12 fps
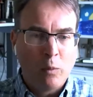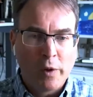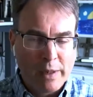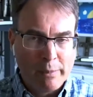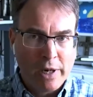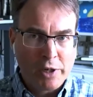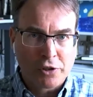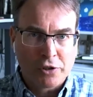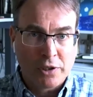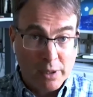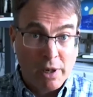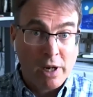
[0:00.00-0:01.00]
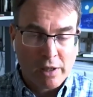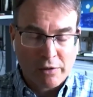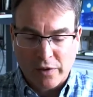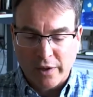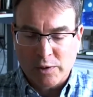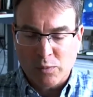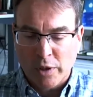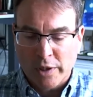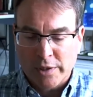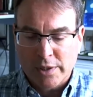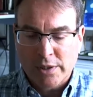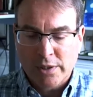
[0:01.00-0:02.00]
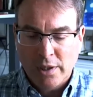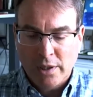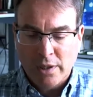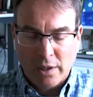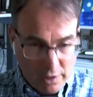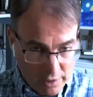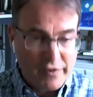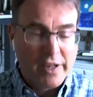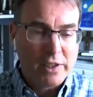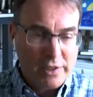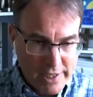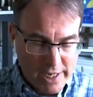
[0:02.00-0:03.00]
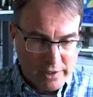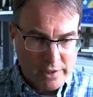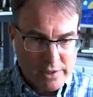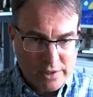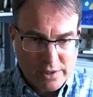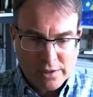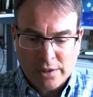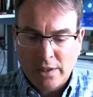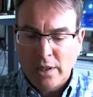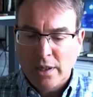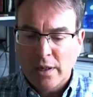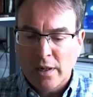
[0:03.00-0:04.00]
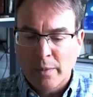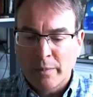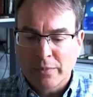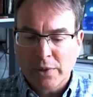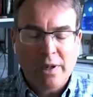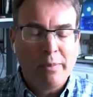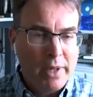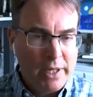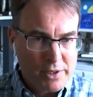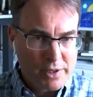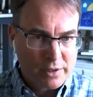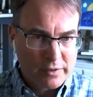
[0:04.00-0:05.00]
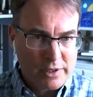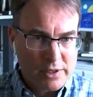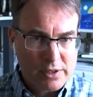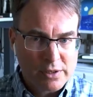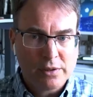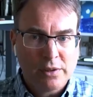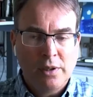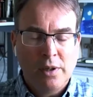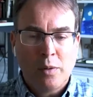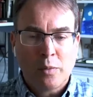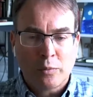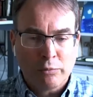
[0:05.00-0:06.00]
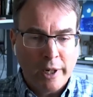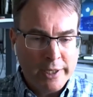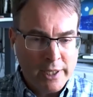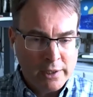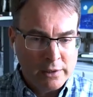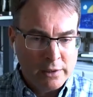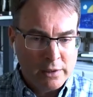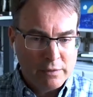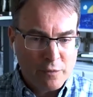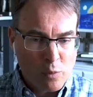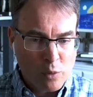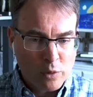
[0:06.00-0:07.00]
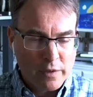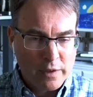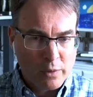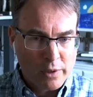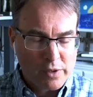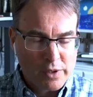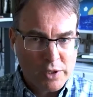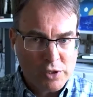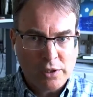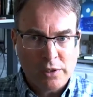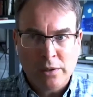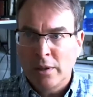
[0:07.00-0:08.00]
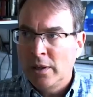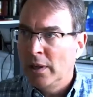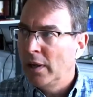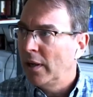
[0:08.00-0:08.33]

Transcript: And what they measured, among other things, was uh, event attendance, um, committee service, writing for the organization.